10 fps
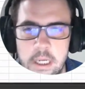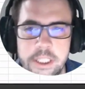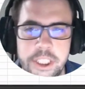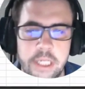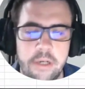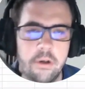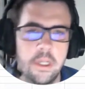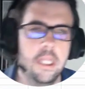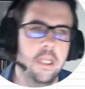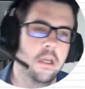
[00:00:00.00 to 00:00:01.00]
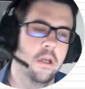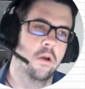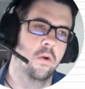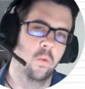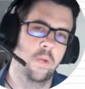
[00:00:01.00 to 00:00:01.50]
Generally,
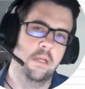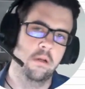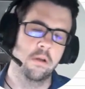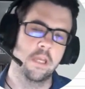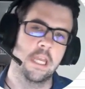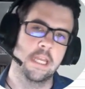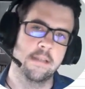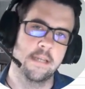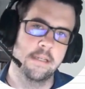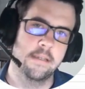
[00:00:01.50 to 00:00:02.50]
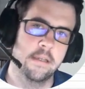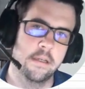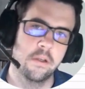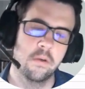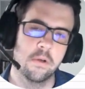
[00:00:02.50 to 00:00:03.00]
when looking at
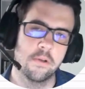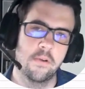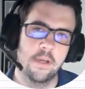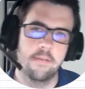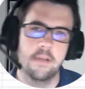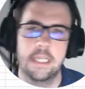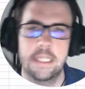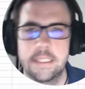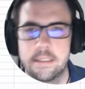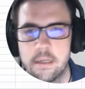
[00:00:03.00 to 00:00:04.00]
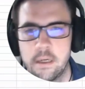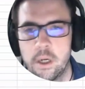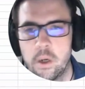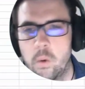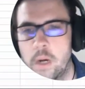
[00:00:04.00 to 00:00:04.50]
data, you want to have at least
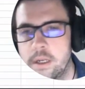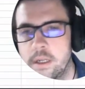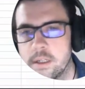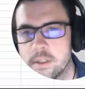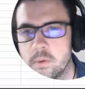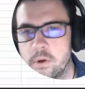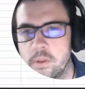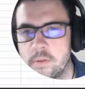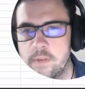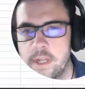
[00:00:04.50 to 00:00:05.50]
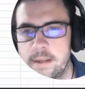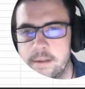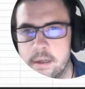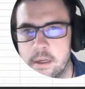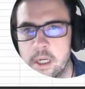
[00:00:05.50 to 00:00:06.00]
1 year's worth of
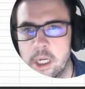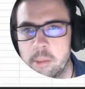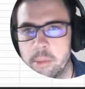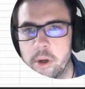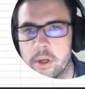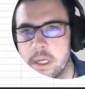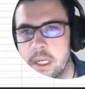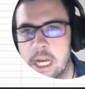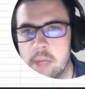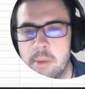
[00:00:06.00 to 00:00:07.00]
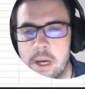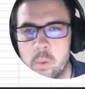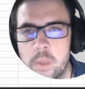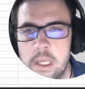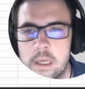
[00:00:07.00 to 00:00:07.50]
data broken down by
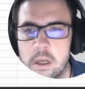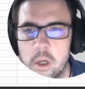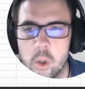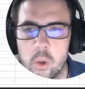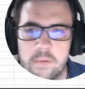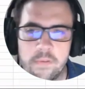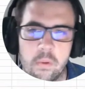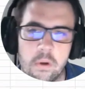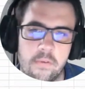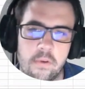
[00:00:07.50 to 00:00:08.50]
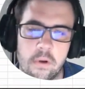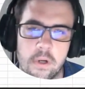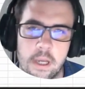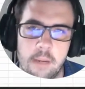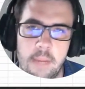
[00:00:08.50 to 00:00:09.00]
week, or if you want to
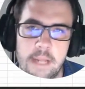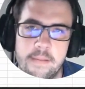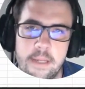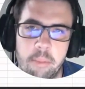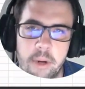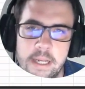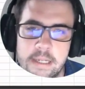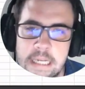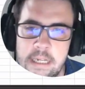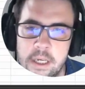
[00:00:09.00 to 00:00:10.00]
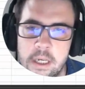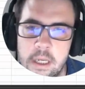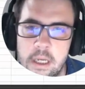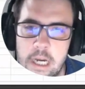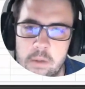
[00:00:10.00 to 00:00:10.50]
look at a monthly breakdown,
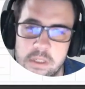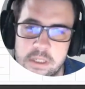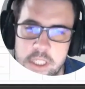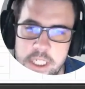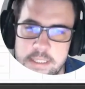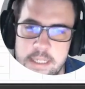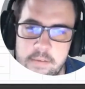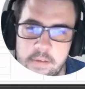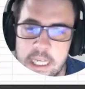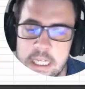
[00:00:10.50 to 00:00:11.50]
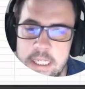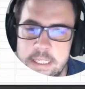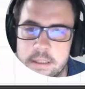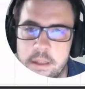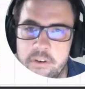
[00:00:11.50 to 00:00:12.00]
I would suggest having at
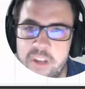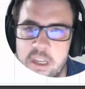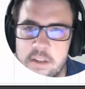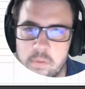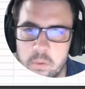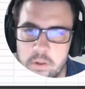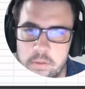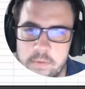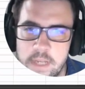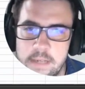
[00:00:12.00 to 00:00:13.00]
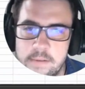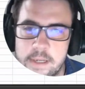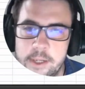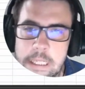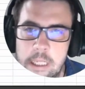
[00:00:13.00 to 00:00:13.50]
least 3 years worth of
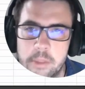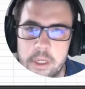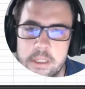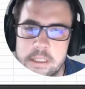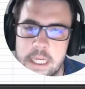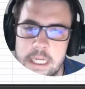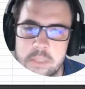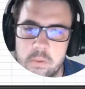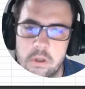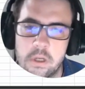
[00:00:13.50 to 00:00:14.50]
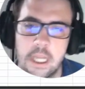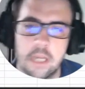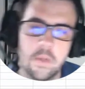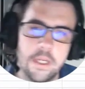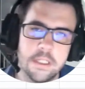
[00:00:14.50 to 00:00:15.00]
data. But in this case, we're looking
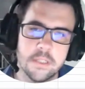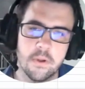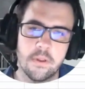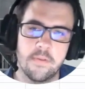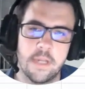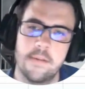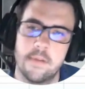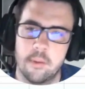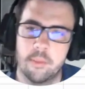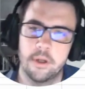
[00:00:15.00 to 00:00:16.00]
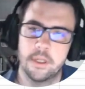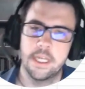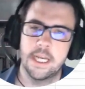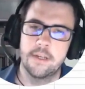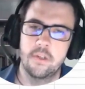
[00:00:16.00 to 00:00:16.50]
at 1 year's worth of data broken
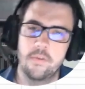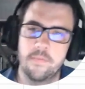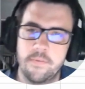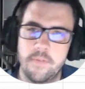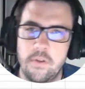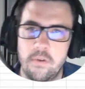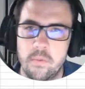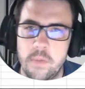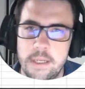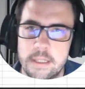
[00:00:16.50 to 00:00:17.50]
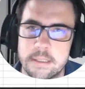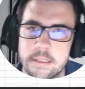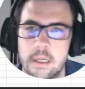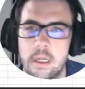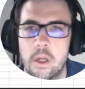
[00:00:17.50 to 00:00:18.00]
down into 52
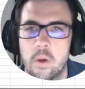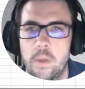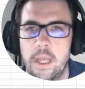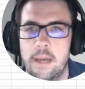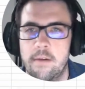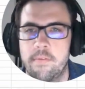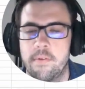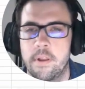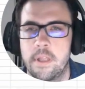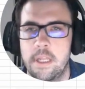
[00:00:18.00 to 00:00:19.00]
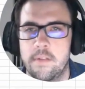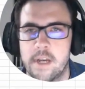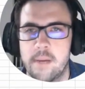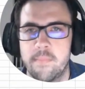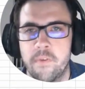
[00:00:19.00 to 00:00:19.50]
weeks. We have the
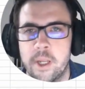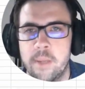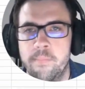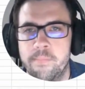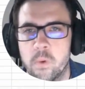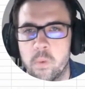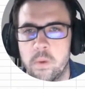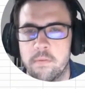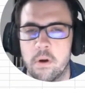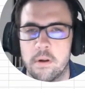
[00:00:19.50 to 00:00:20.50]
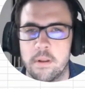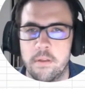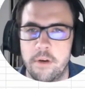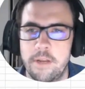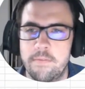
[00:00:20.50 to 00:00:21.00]
time frame. We've got
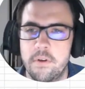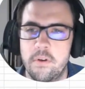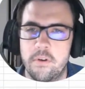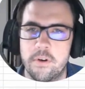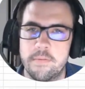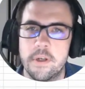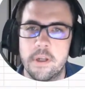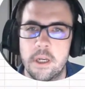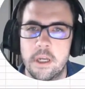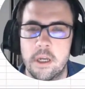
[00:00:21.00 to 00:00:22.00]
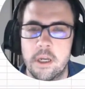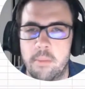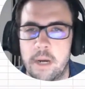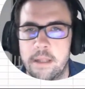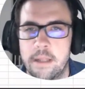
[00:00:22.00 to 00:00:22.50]
the revenue driven
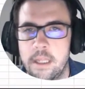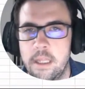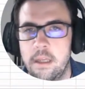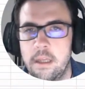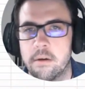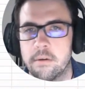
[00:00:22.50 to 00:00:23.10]
by the